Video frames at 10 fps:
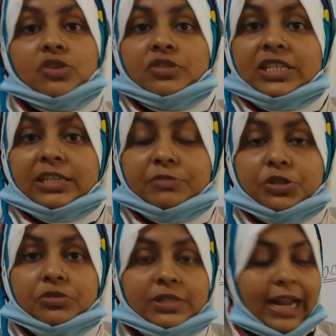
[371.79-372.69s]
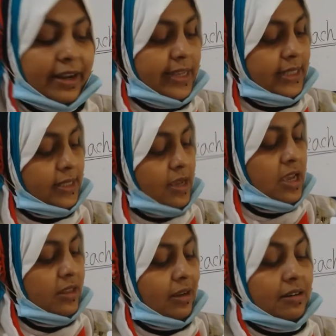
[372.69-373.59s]
Question number two, that is
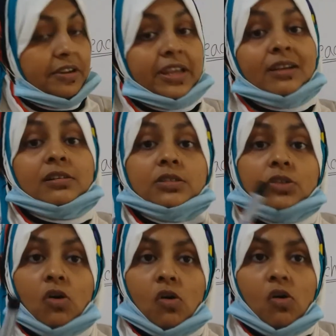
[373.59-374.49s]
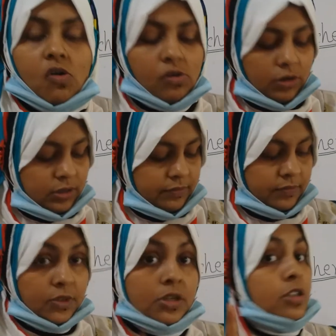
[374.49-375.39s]
30 years old.
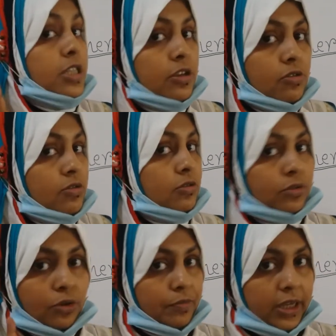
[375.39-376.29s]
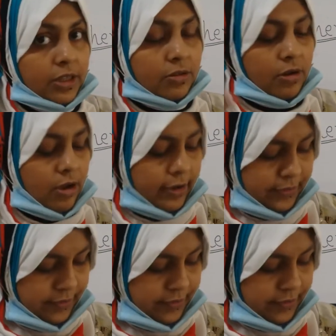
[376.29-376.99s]
Not you. Tomra kintu na.